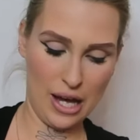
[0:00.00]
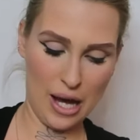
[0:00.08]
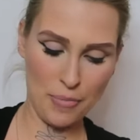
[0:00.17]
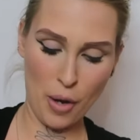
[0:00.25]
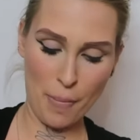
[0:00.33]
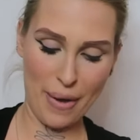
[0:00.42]

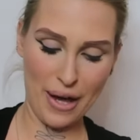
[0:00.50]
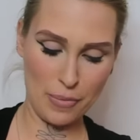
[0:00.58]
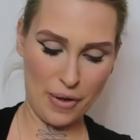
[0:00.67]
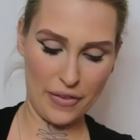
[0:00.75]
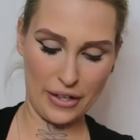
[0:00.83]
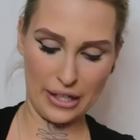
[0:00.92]
I'm not mad
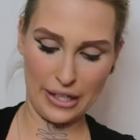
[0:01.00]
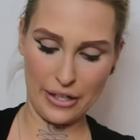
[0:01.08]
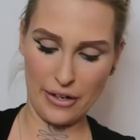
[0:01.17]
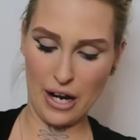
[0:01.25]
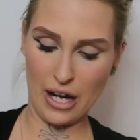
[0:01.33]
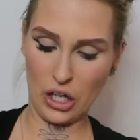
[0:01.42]
about the
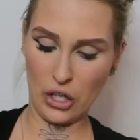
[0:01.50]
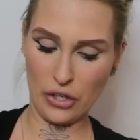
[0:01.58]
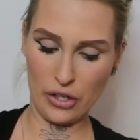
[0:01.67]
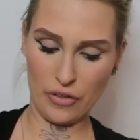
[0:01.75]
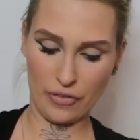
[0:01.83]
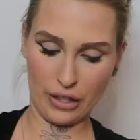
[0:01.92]
glitter. I
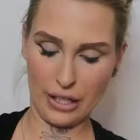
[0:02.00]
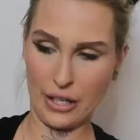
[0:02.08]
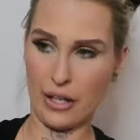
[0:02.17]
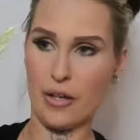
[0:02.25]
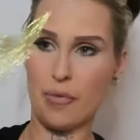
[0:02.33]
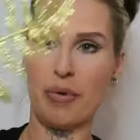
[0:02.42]
love
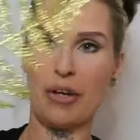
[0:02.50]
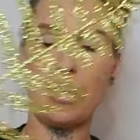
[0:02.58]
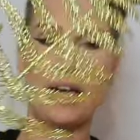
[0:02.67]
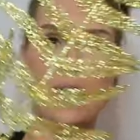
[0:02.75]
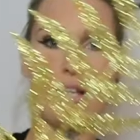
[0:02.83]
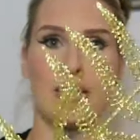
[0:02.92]
glitter, but
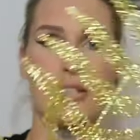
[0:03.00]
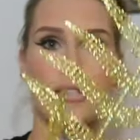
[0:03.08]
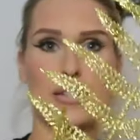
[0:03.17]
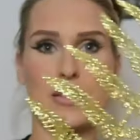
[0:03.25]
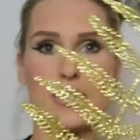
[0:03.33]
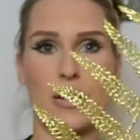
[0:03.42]
yes.
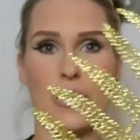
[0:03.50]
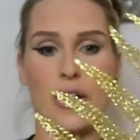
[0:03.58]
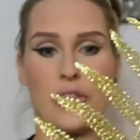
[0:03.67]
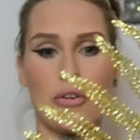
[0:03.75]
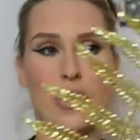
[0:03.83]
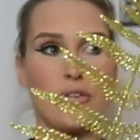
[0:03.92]
So I
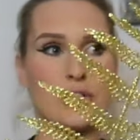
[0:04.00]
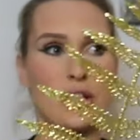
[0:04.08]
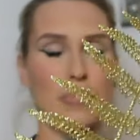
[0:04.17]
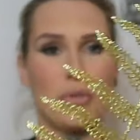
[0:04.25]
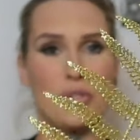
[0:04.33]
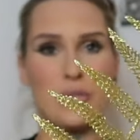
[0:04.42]
thought I was
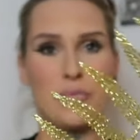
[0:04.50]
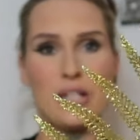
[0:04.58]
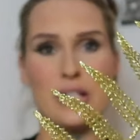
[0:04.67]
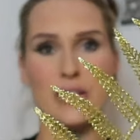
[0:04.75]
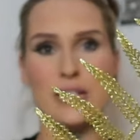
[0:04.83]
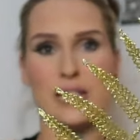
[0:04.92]
going to put some of
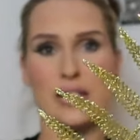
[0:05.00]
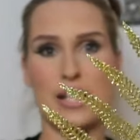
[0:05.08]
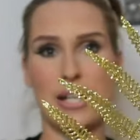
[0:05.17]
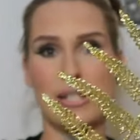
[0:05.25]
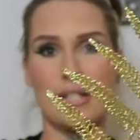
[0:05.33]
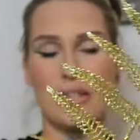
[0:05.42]
these
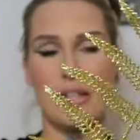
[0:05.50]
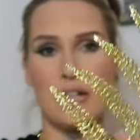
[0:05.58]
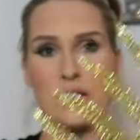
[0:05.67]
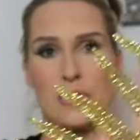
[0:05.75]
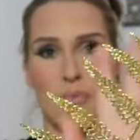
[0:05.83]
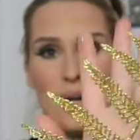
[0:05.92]
sticks in there
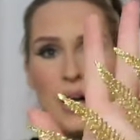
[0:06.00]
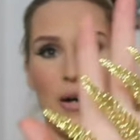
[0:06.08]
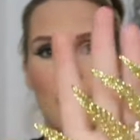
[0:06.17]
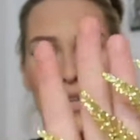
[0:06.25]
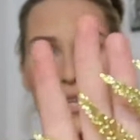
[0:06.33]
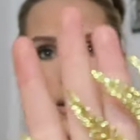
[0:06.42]
as well.